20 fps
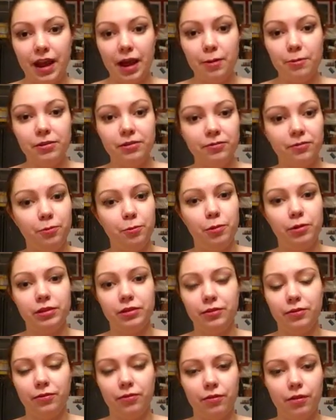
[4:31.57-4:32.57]
went
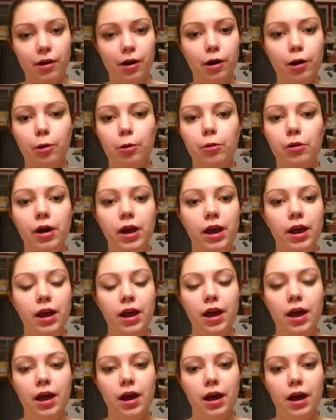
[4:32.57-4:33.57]
with the flow.
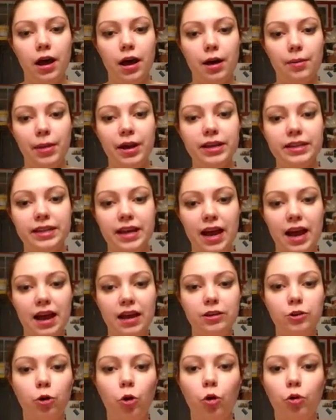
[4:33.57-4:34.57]
My
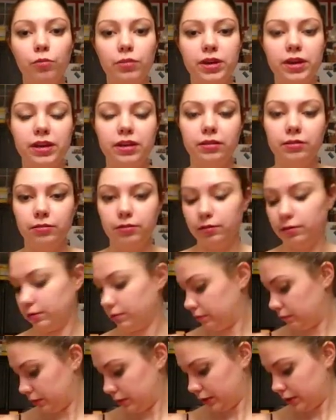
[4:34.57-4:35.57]
dad told me,
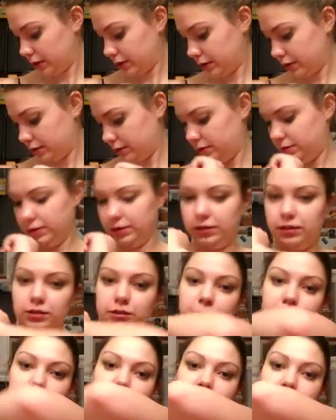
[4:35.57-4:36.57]
oh my god, this
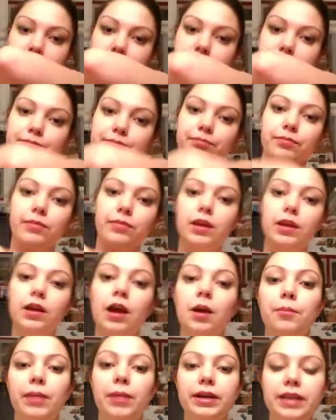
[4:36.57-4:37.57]
is twisted.
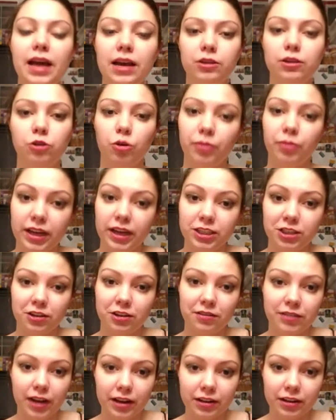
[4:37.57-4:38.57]
My dad told me I should
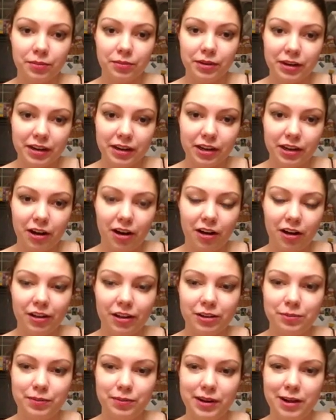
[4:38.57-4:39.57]
have done community
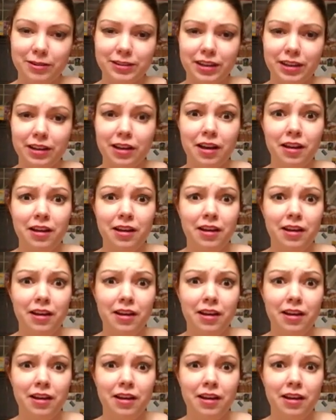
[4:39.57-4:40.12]
college, but I was like,